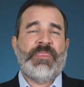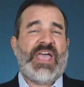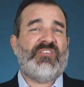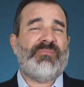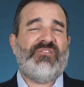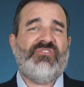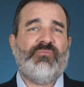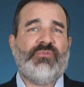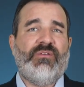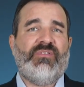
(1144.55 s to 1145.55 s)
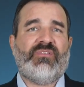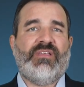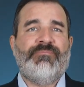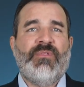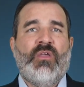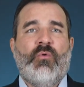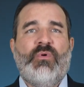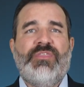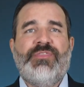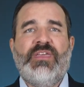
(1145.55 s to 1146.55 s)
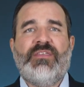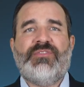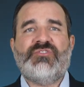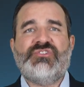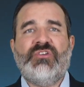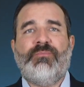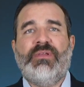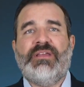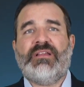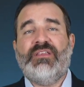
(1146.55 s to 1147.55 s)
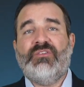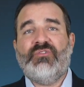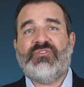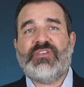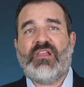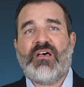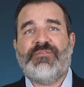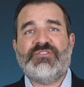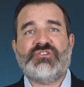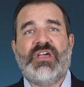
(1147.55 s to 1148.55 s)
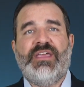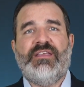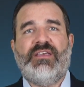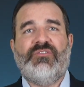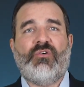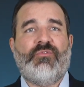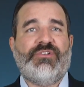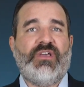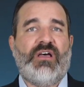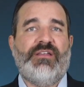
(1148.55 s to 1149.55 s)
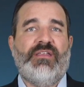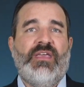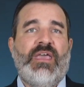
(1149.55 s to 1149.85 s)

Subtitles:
As mentioned previously, we think the geopolitically induced sell-off in China is overdone,